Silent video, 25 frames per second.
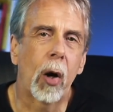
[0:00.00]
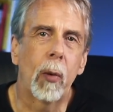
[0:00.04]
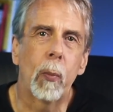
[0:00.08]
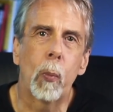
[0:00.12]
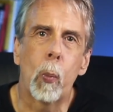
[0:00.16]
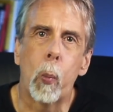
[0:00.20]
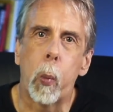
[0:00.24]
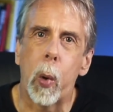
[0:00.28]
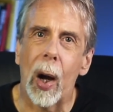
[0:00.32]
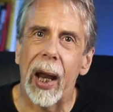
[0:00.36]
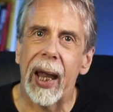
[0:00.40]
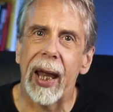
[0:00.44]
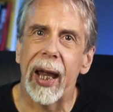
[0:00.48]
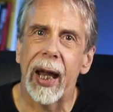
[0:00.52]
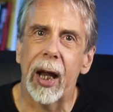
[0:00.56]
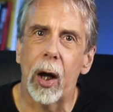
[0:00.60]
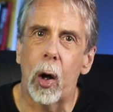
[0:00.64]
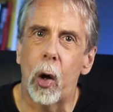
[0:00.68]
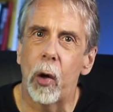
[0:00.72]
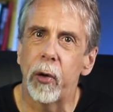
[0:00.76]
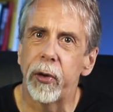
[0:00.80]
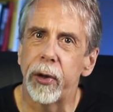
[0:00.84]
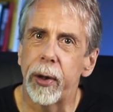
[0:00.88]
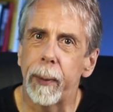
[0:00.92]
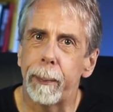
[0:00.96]
on where
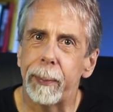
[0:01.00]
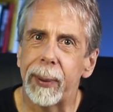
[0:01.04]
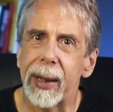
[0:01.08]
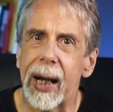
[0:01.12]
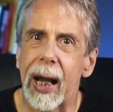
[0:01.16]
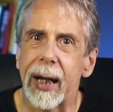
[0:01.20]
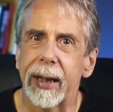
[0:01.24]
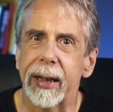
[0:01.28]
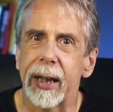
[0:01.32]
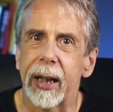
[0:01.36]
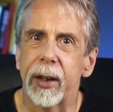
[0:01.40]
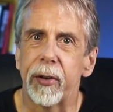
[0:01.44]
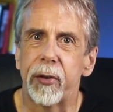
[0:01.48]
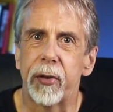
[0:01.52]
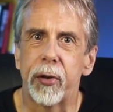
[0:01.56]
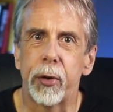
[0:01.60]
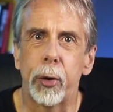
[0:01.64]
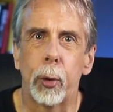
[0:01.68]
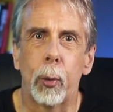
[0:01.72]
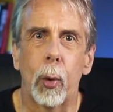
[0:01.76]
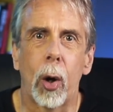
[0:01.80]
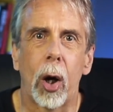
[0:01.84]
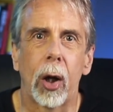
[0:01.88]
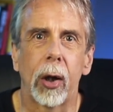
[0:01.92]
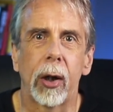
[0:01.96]
on the planet
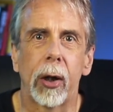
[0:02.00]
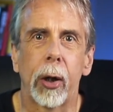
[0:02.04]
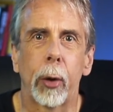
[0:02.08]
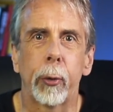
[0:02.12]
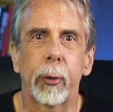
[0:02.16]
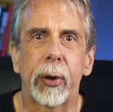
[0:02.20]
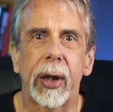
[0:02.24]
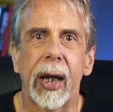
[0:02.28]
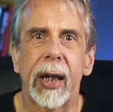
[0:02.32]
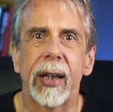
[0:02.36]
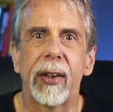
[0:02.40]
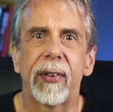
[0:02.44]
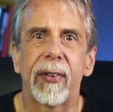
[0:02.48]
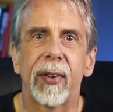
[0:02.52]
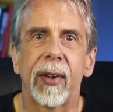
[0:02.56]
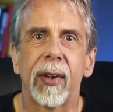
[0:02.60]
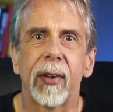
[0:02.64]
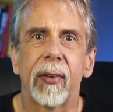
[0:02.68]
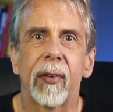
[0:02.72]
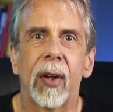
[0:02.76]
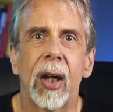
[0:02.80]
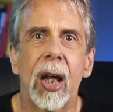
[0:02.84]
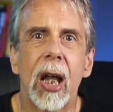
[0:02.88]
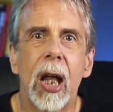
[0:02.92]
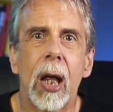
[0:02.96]
you are
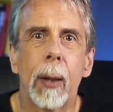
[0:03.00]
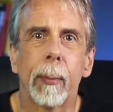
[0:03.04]
located,